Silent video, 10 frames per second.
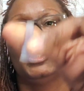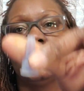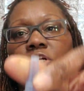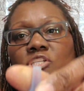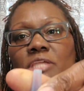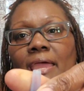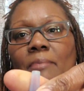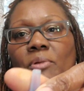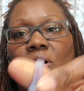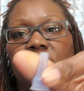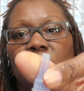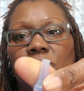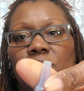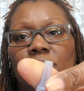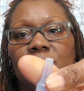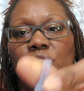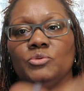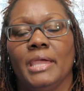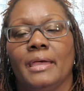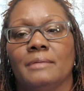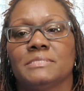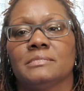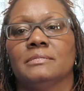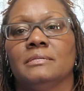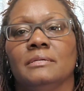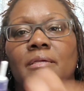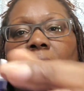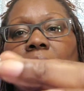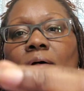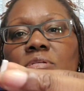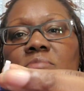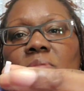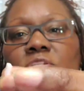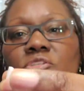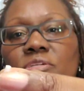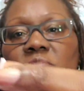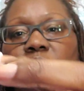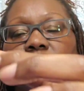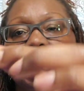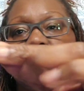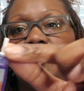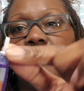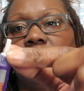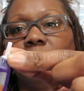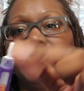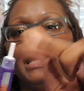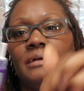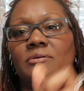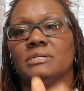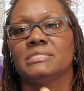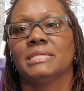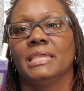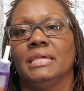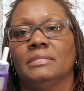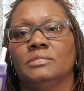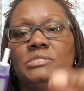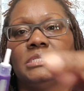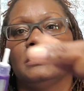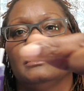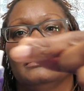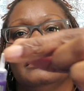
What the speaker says: large cap off. So there'll be 2 caps. I always make sure it's pushed all the way down because it can loosen.